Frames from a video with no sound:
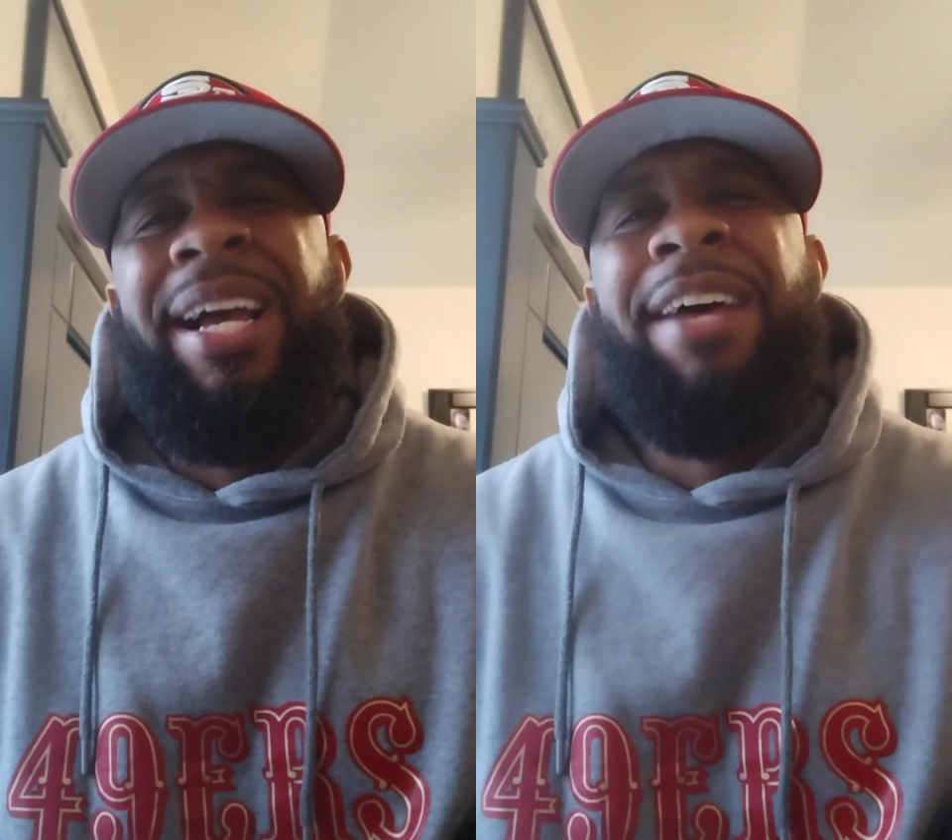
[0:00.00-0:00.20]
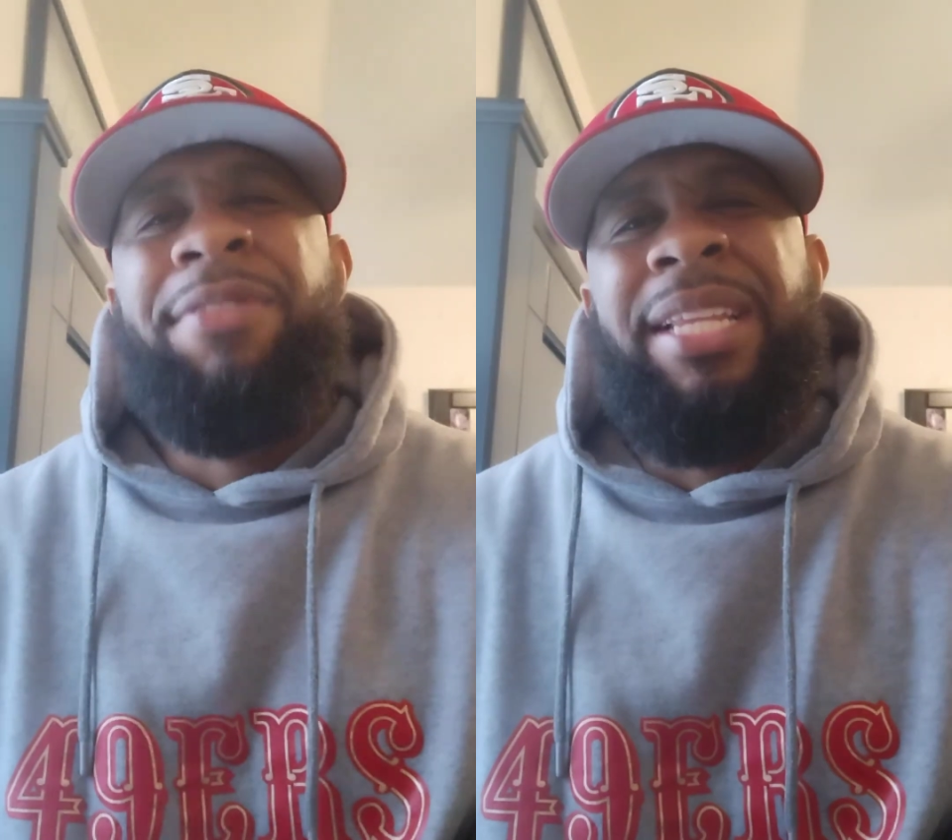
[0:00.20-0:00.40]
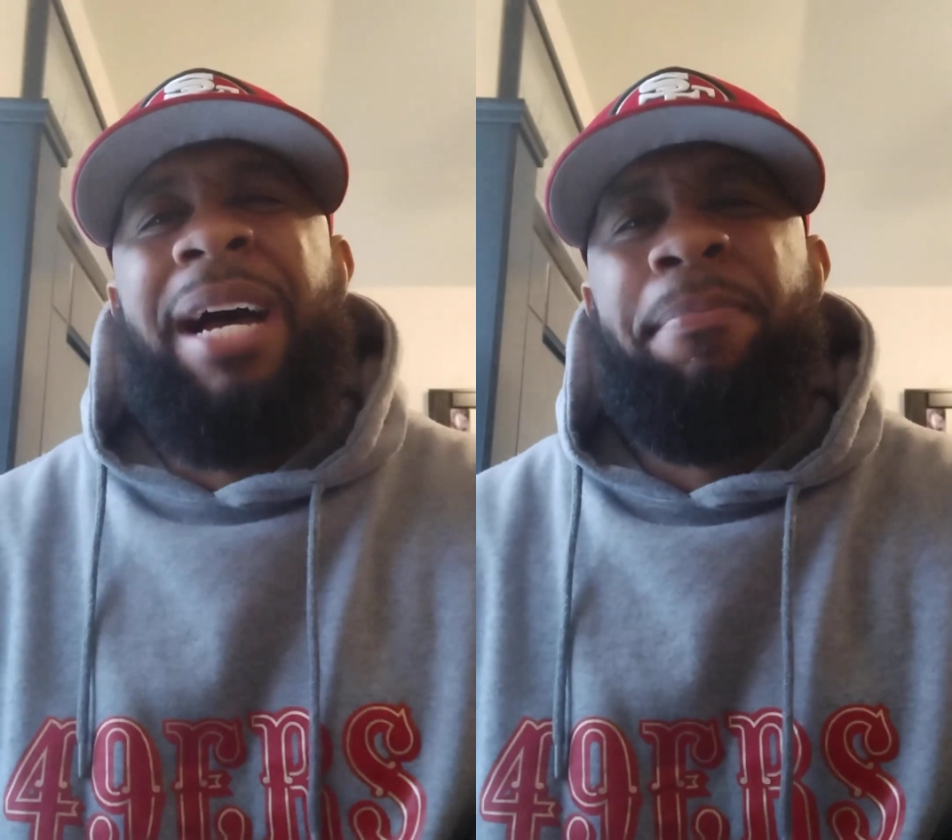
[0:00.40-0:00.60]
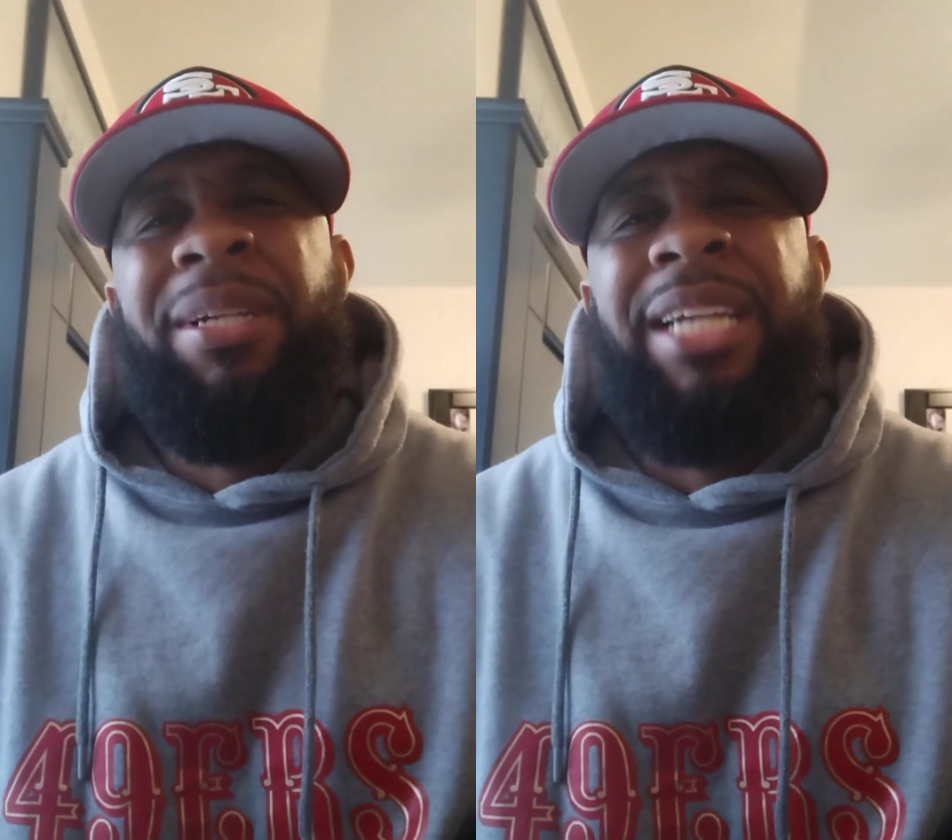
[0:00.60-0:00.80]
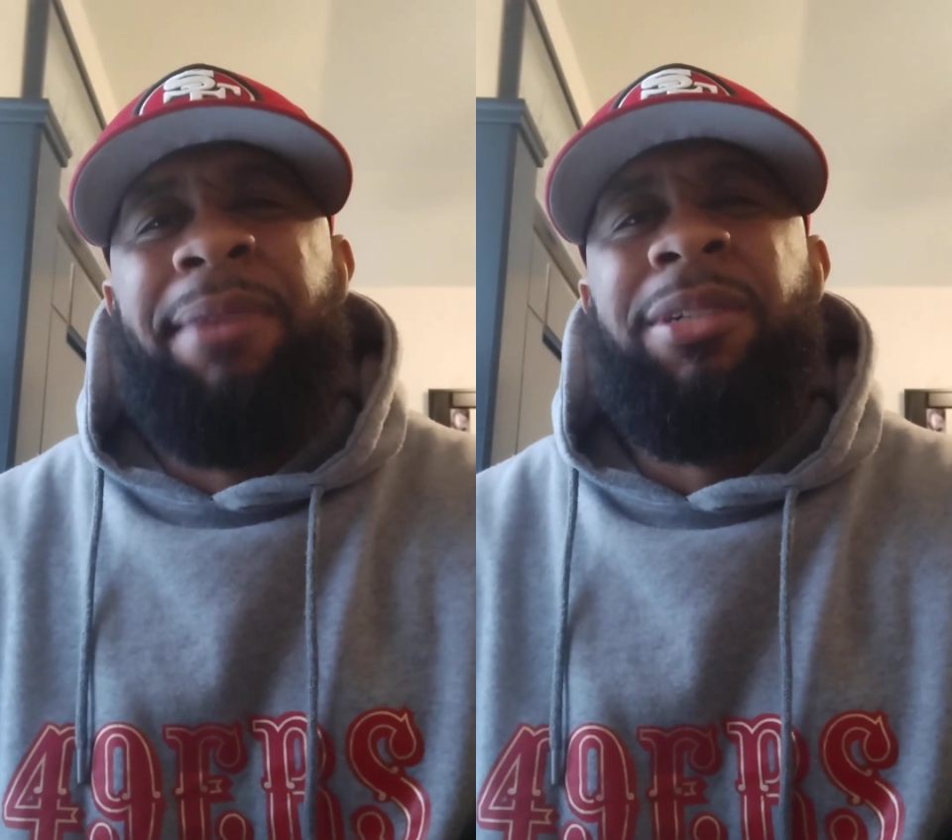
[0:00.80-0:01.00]
have not
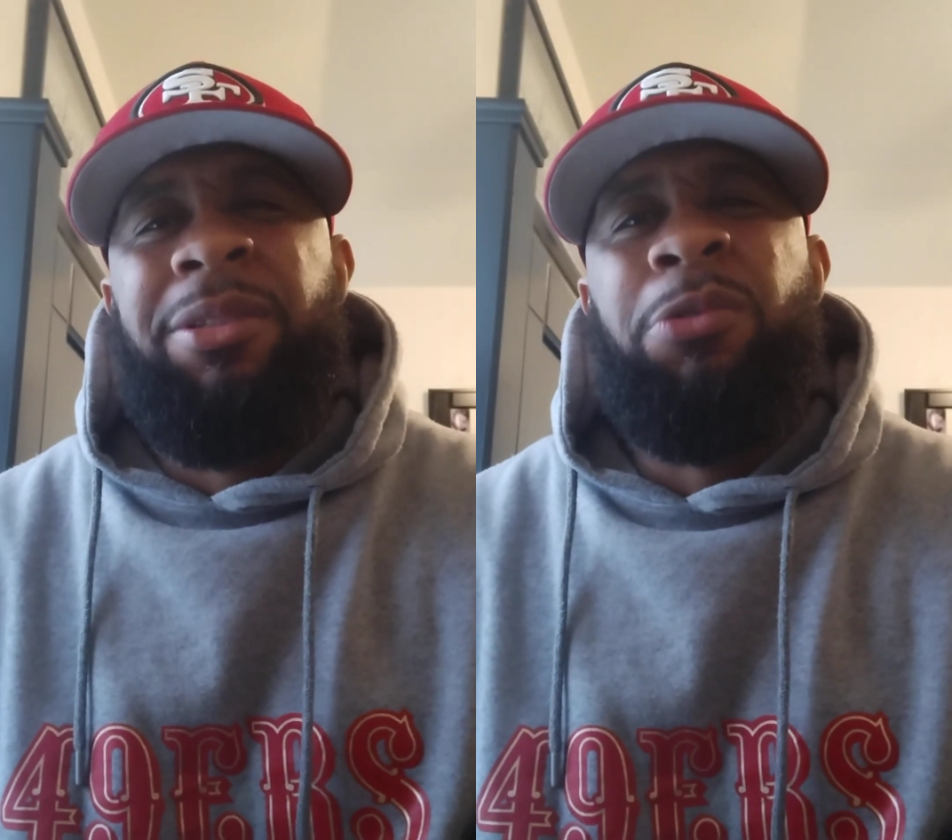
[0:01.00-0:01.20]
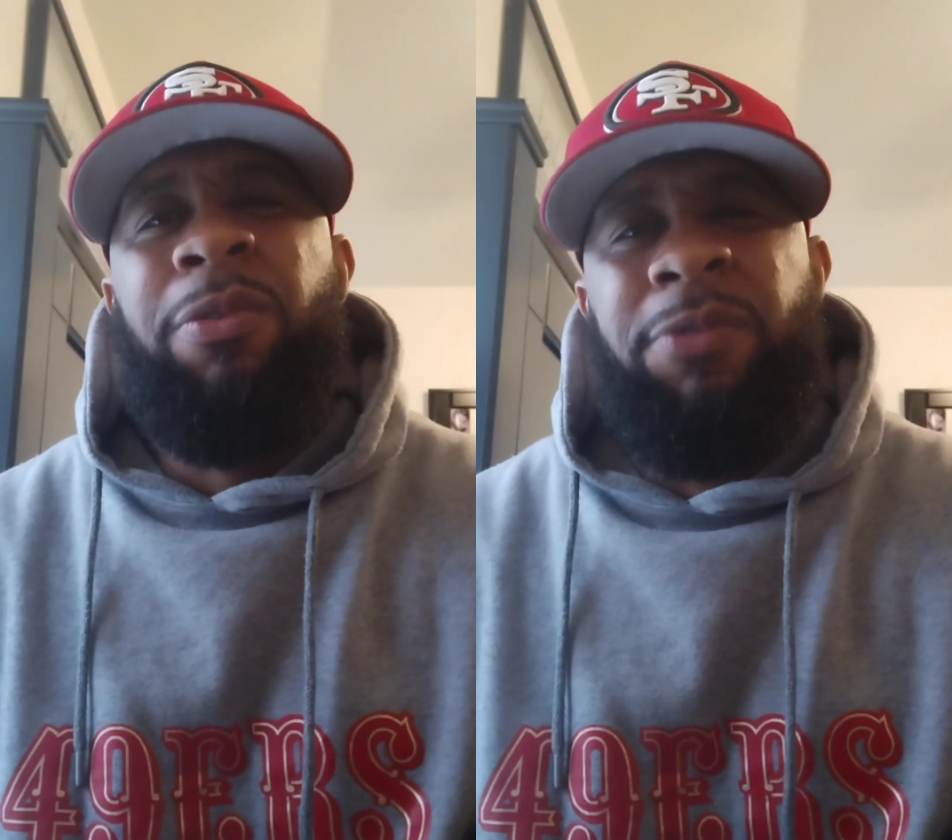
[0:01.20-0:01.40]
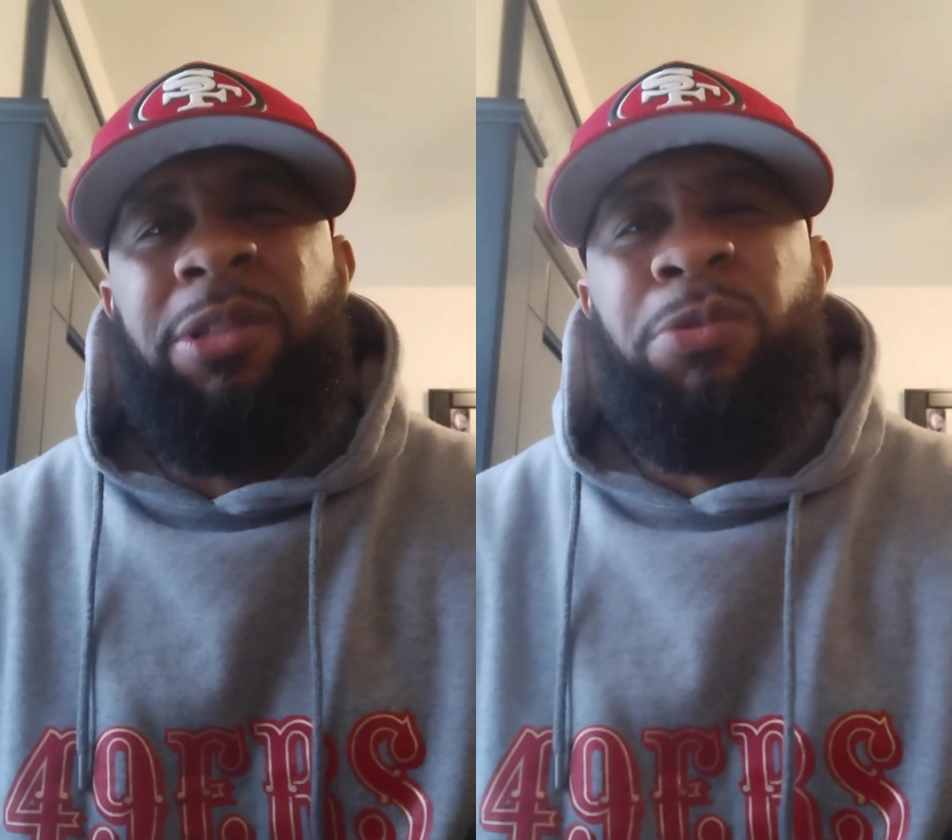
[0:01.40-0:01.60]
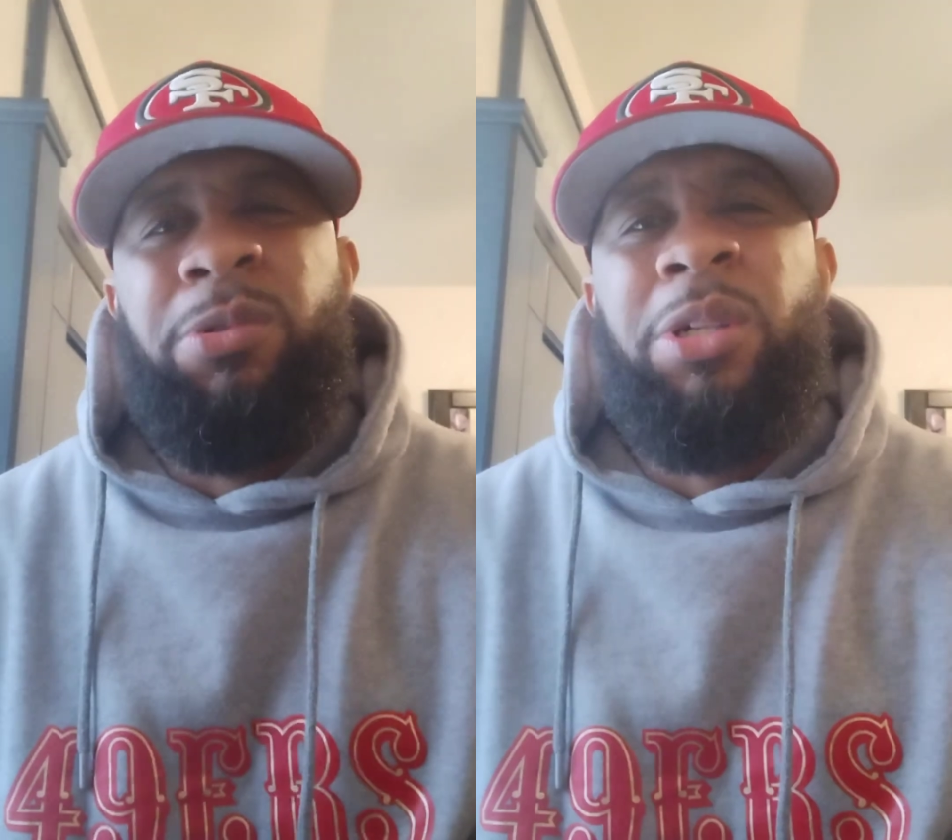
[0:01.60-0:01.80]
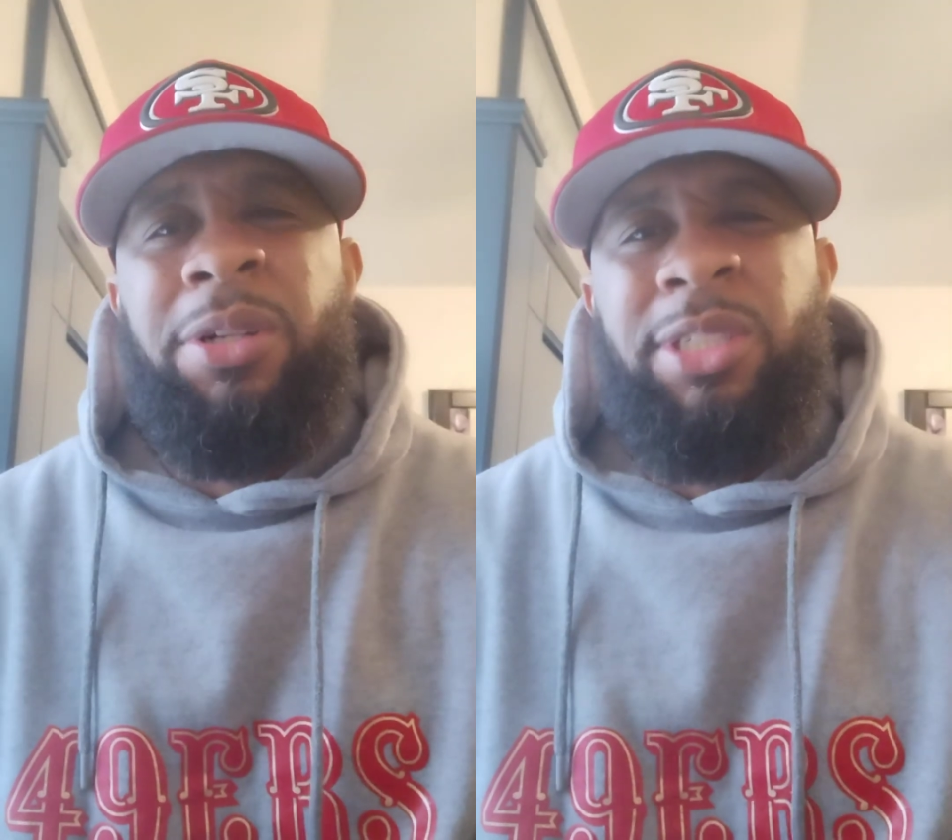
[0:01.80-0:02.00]
been able to do for 2
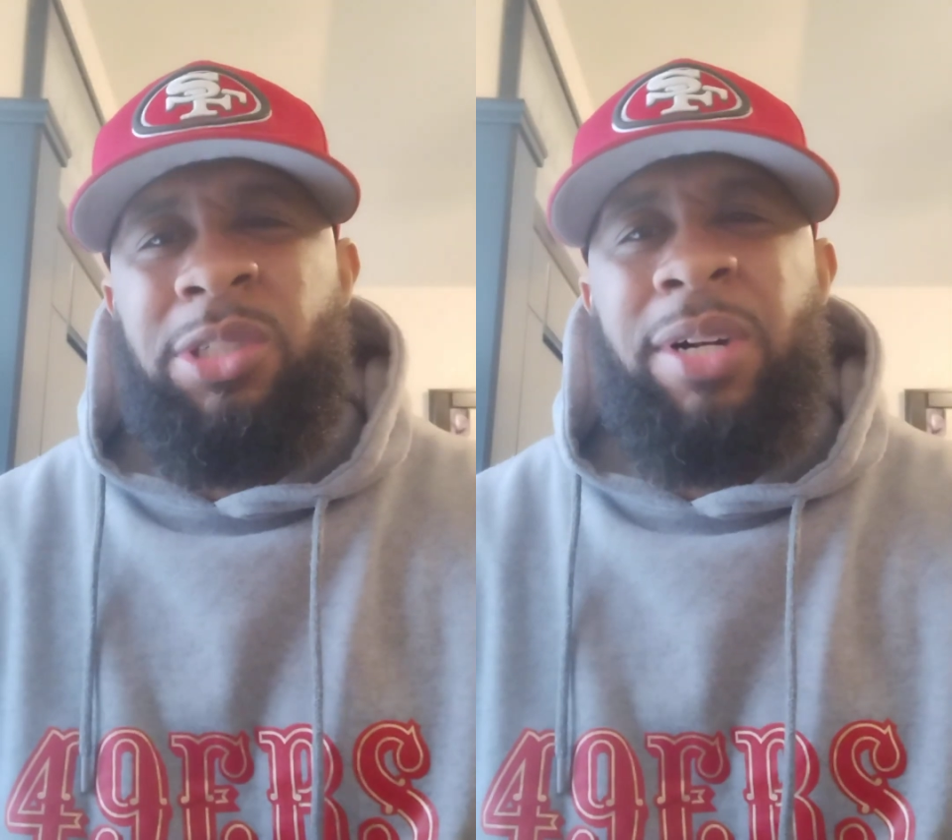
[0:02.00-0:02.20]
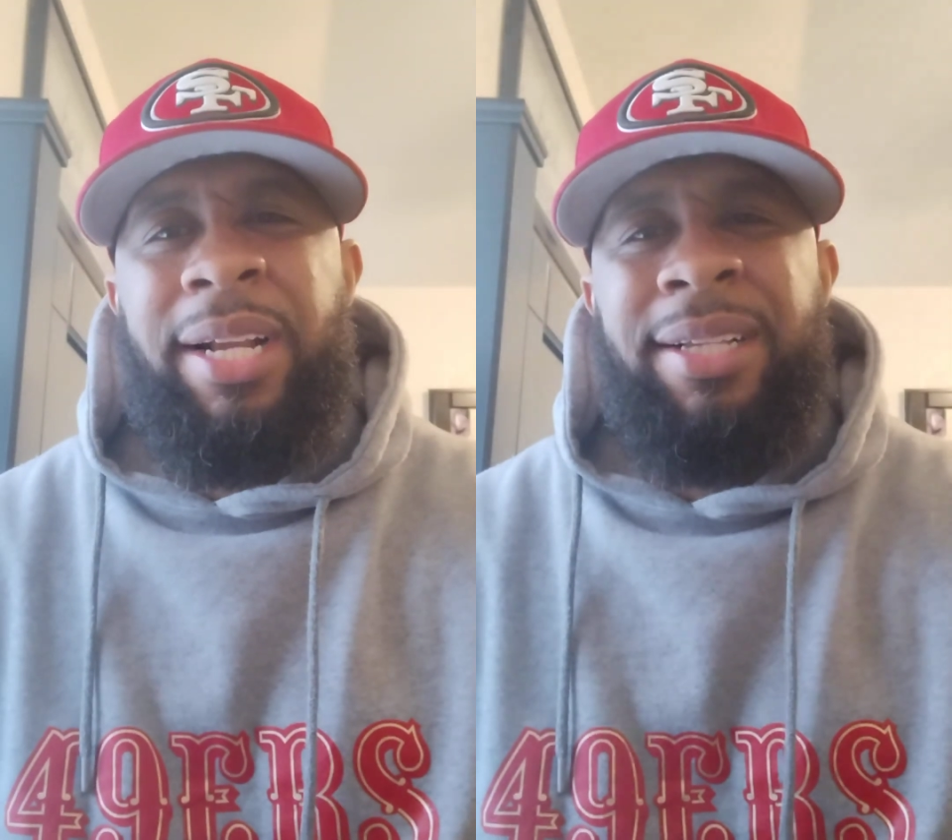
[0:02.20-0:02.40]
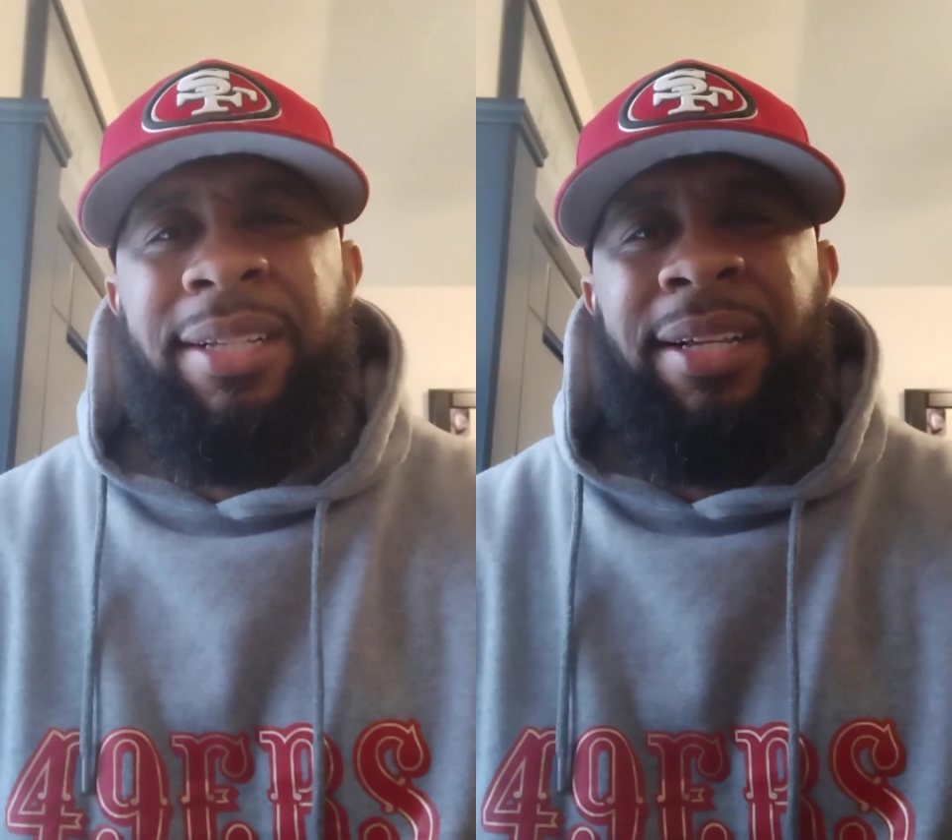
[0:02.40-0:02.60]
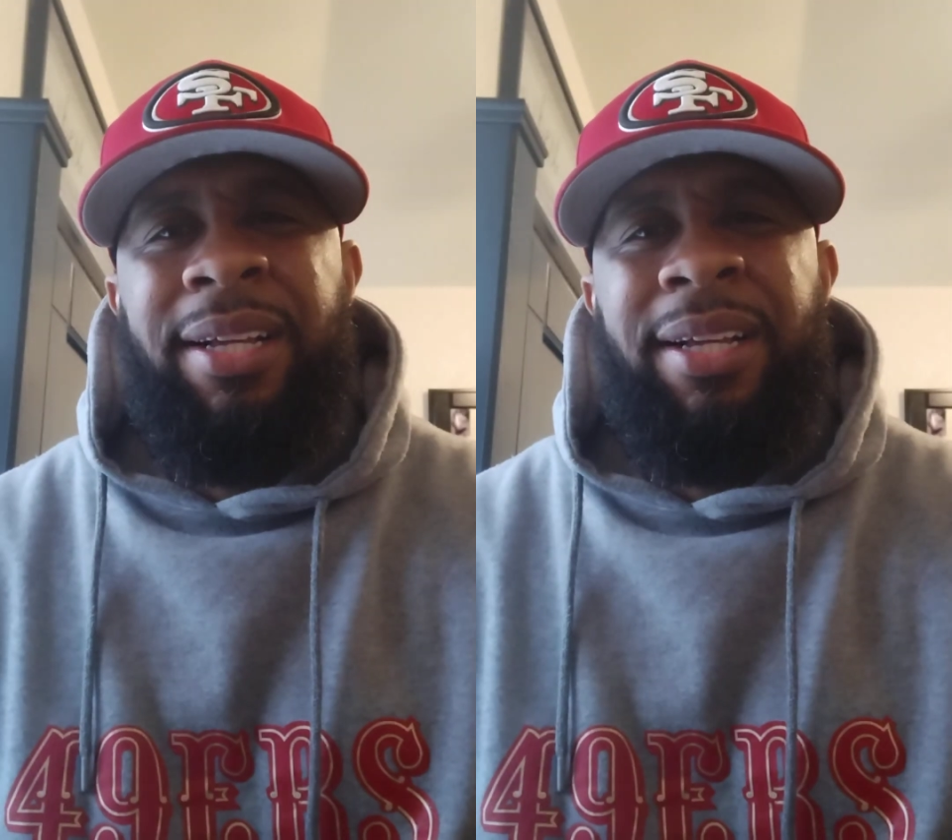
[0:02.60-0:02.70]
years straight.